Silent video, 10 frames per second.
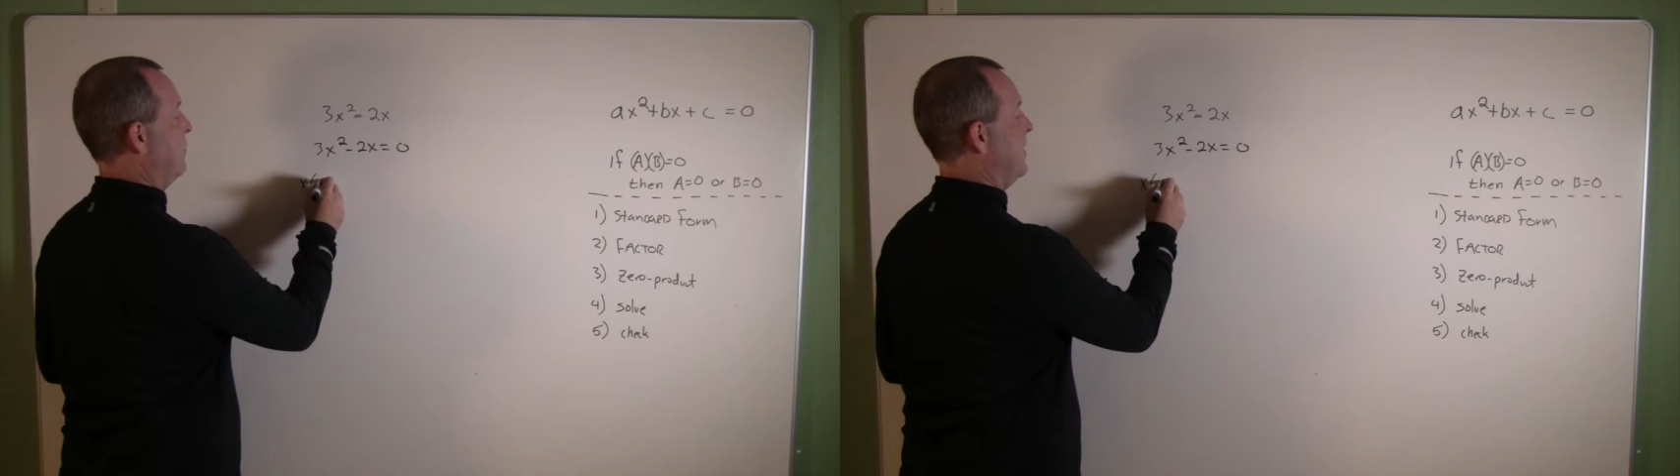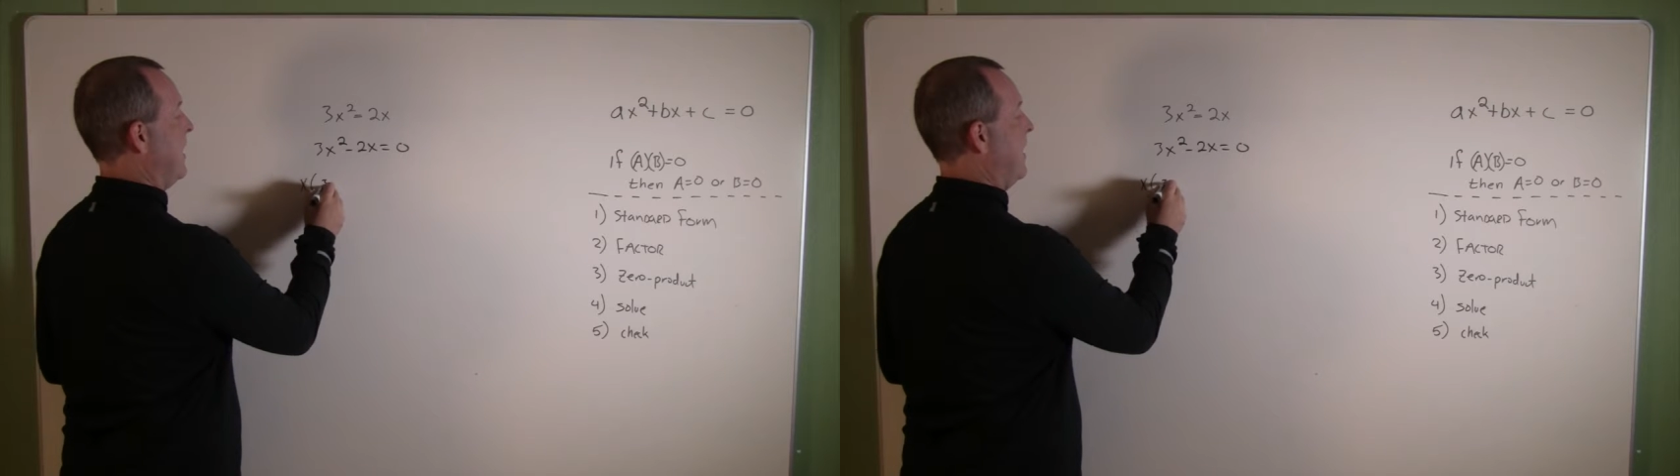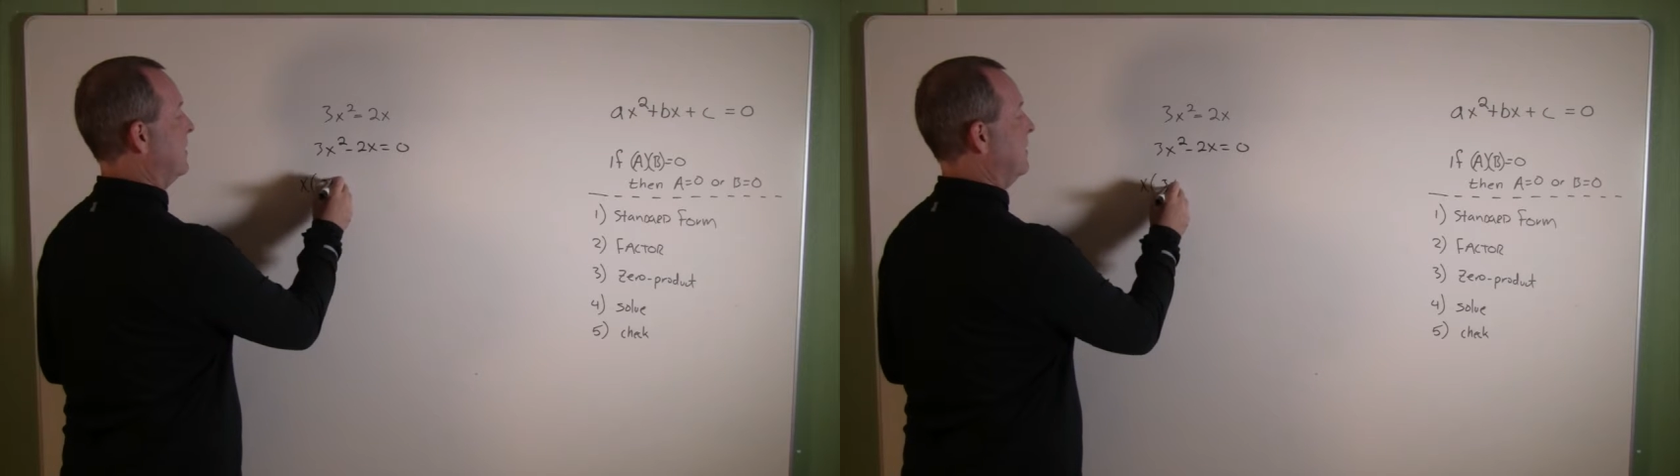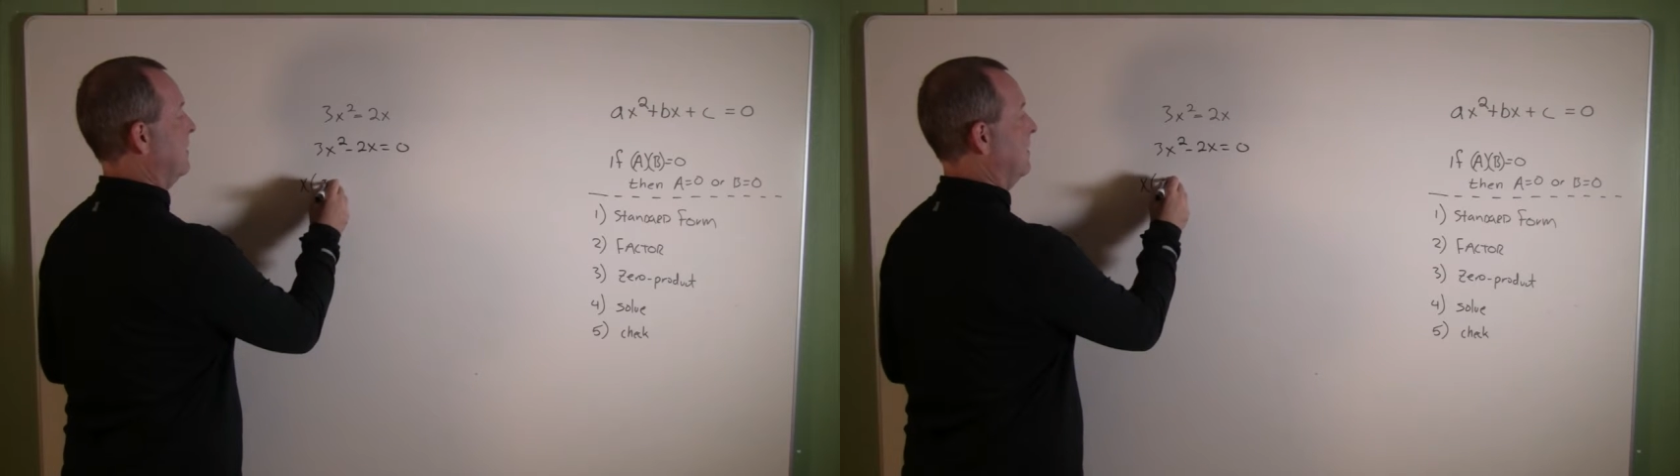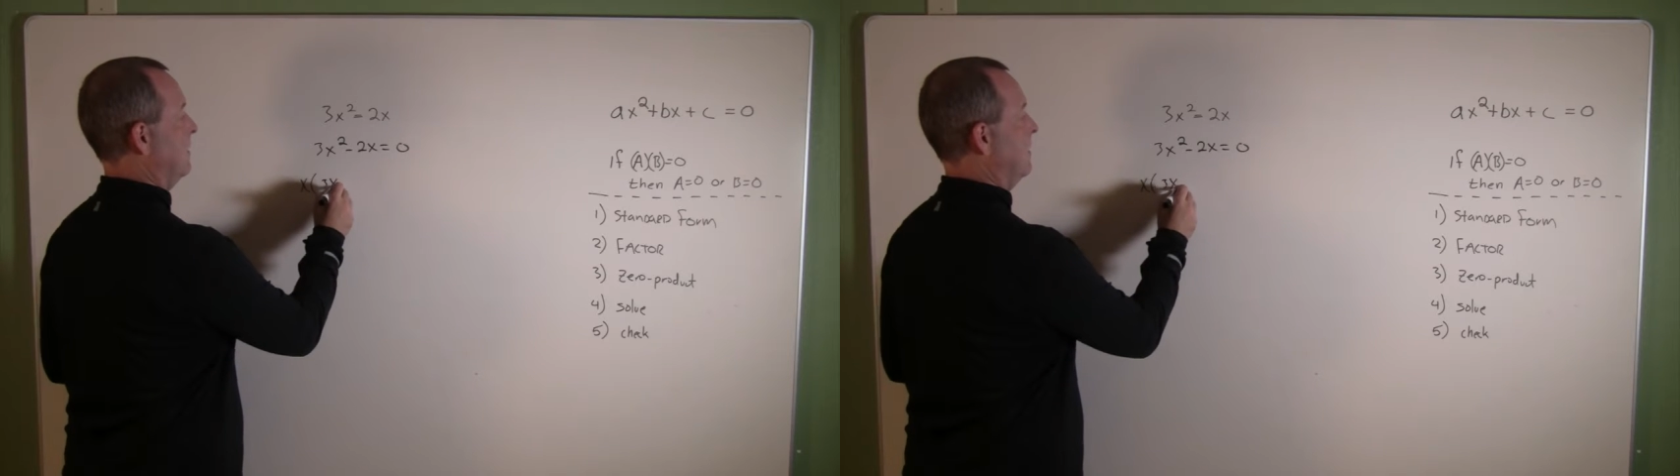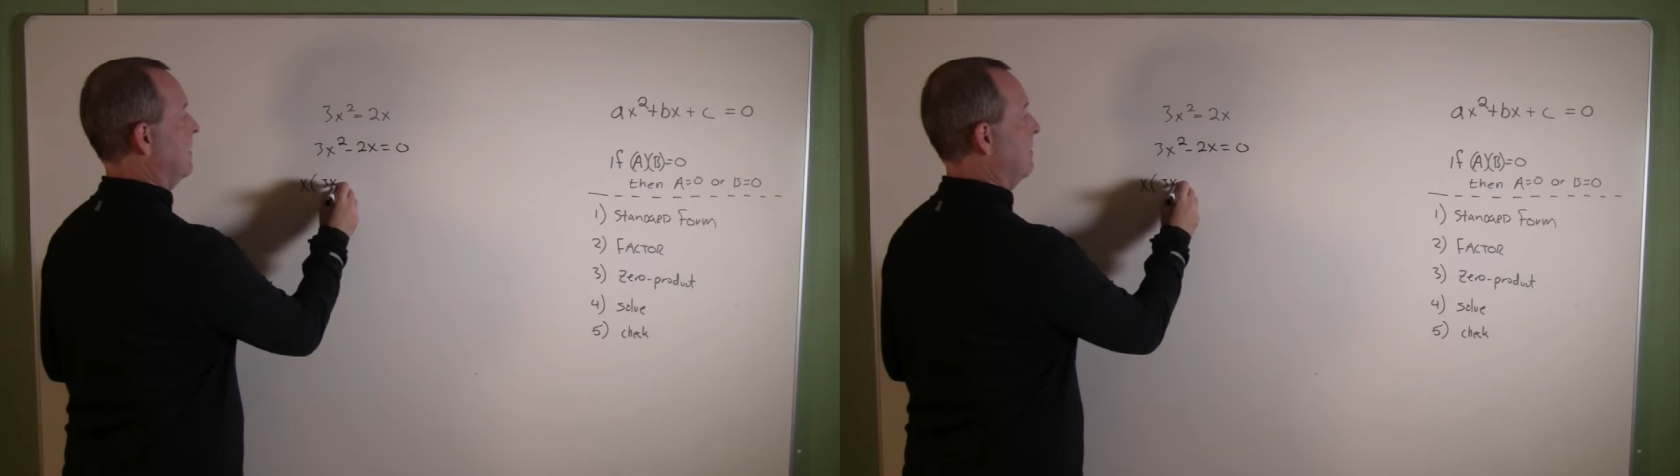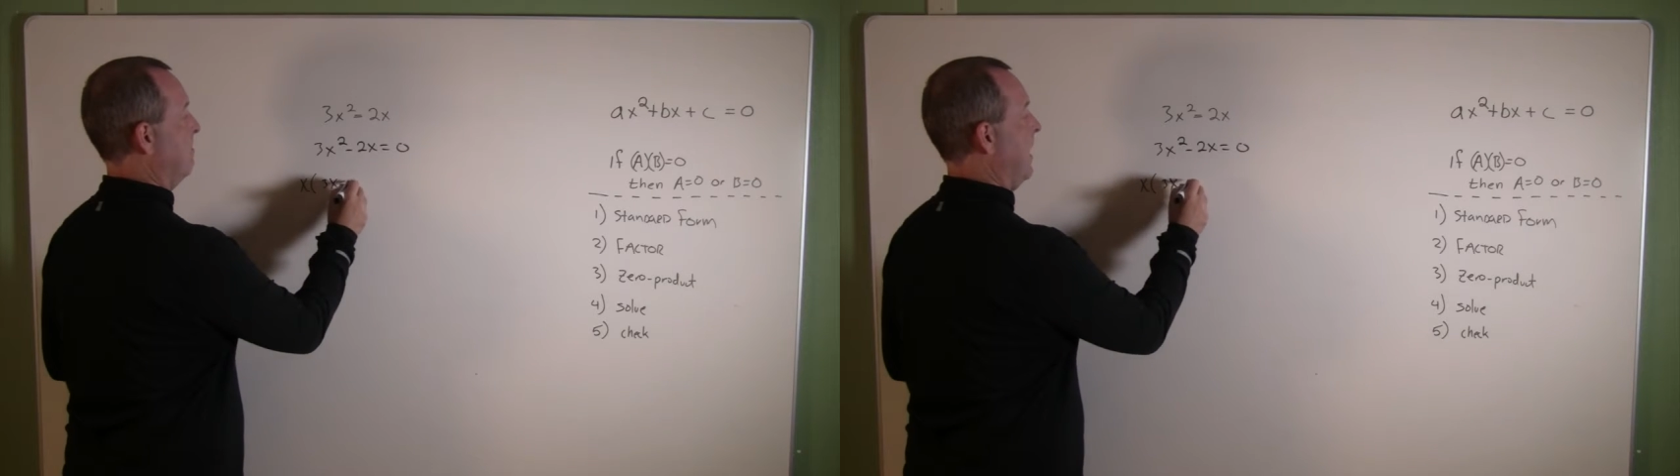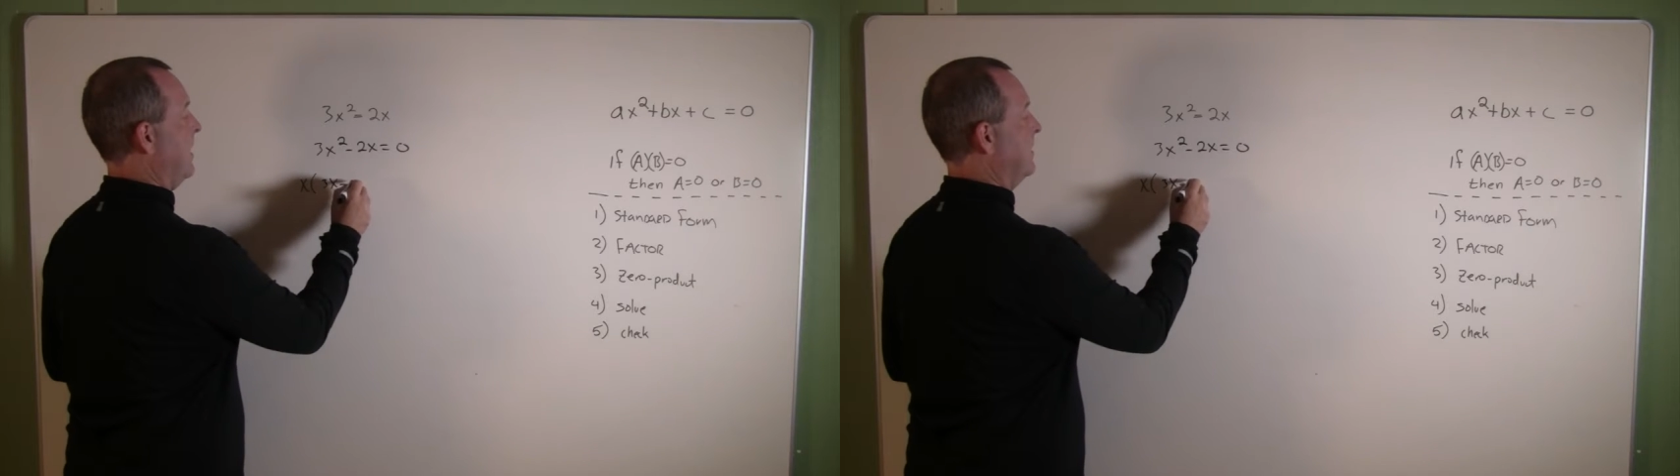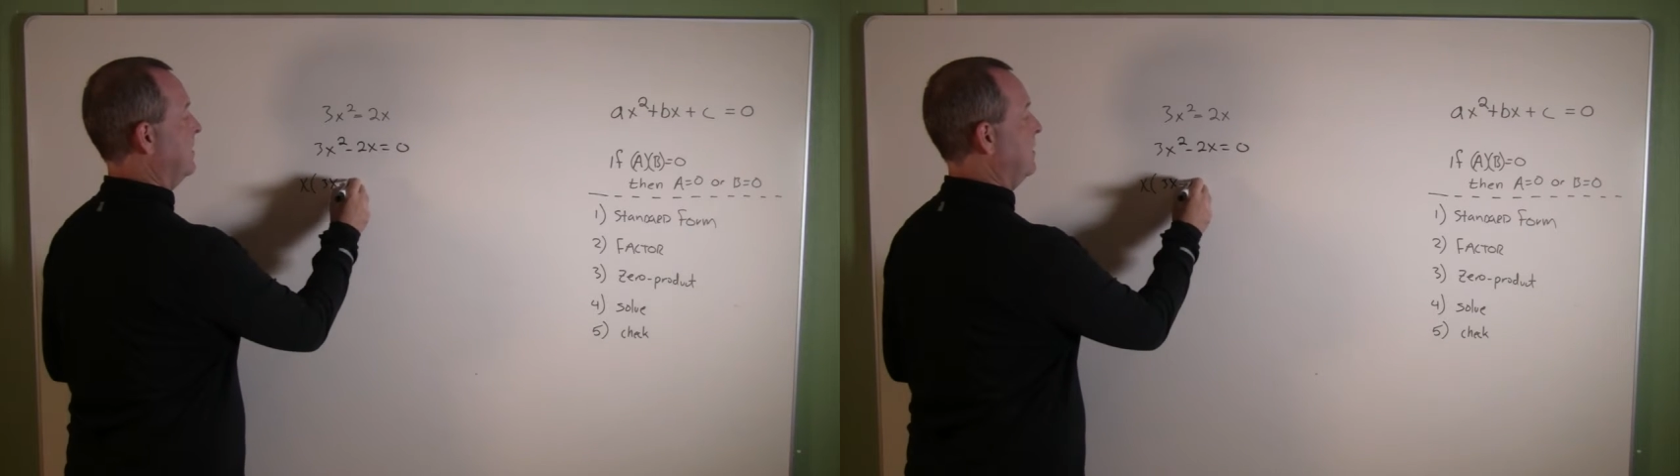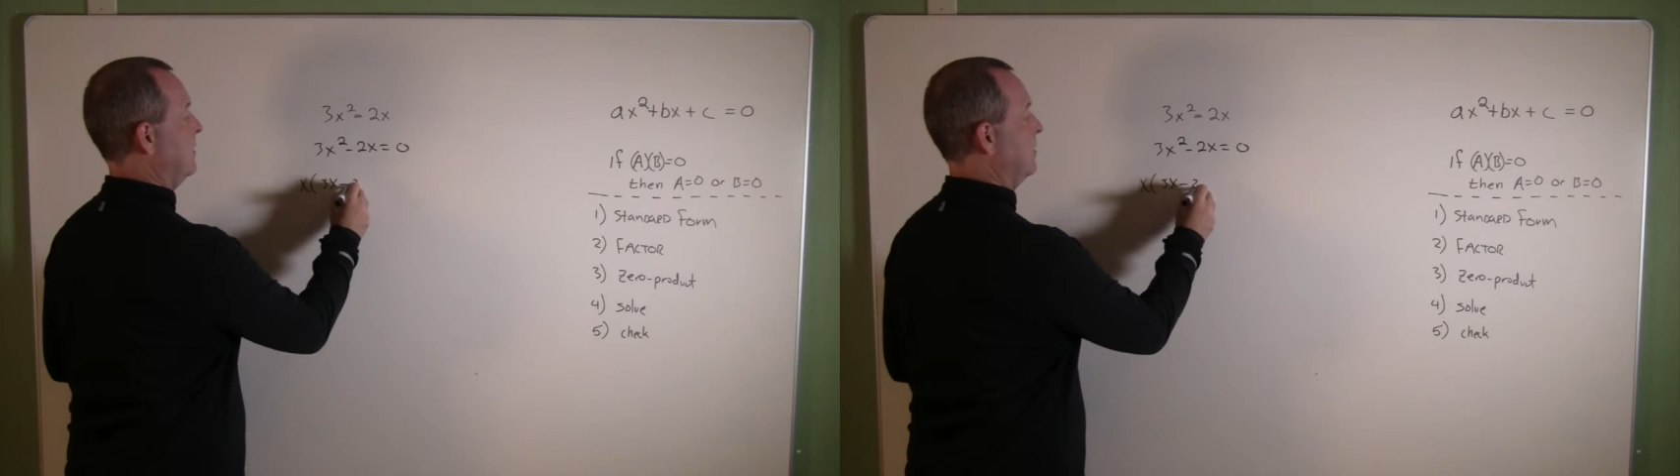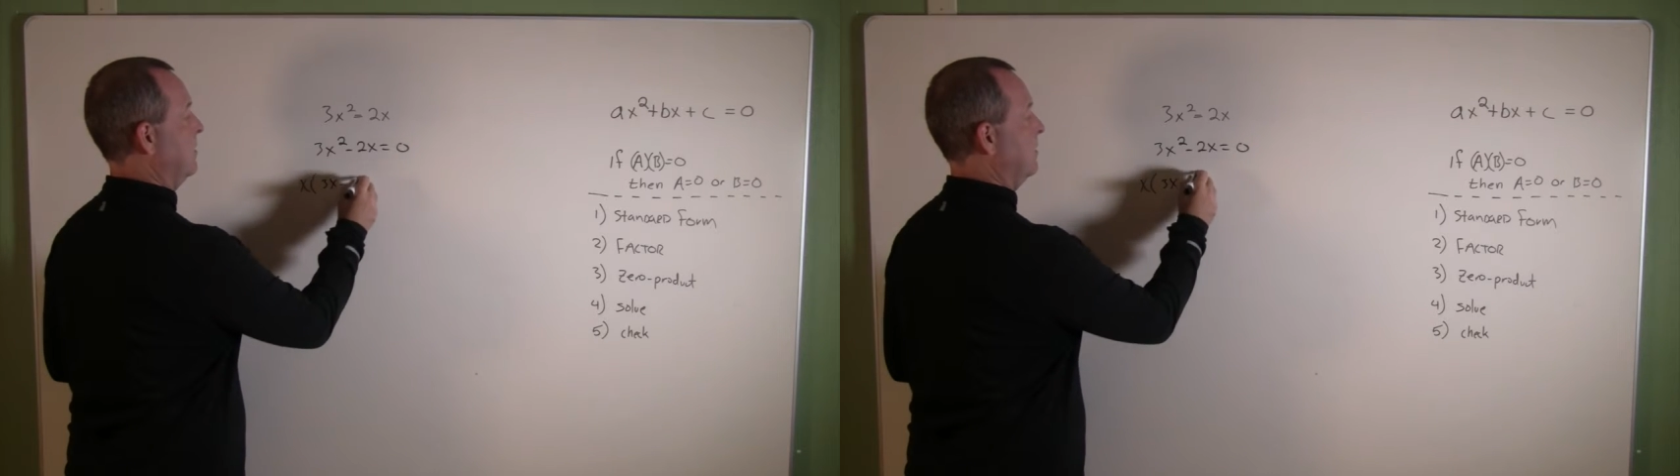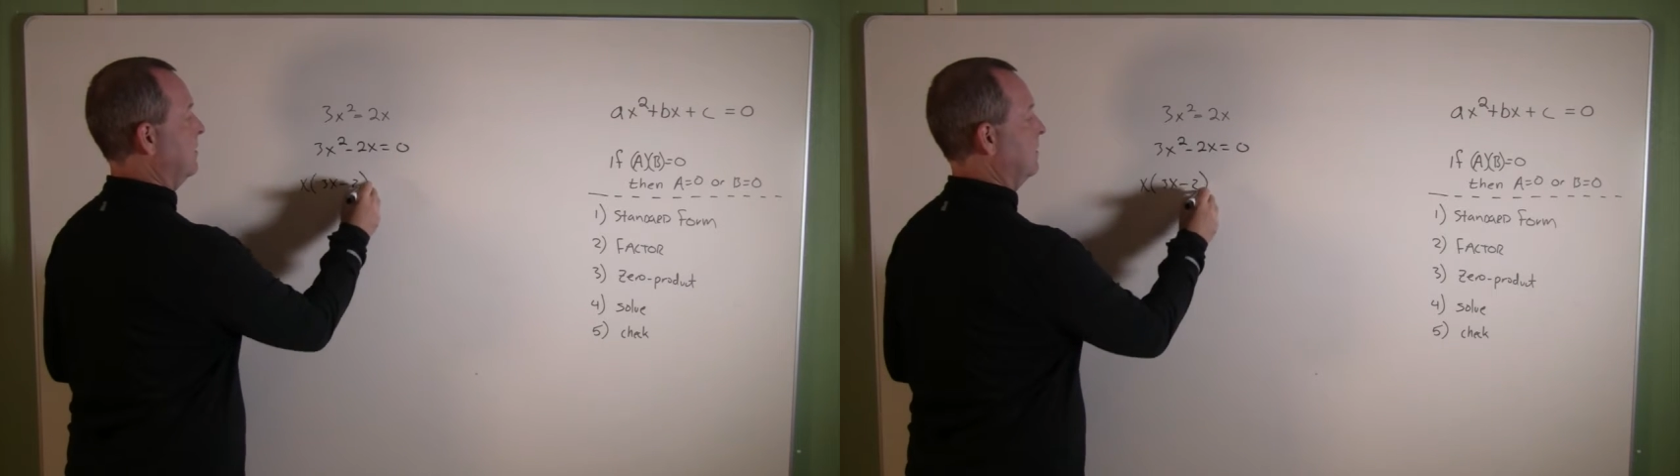3x minus 2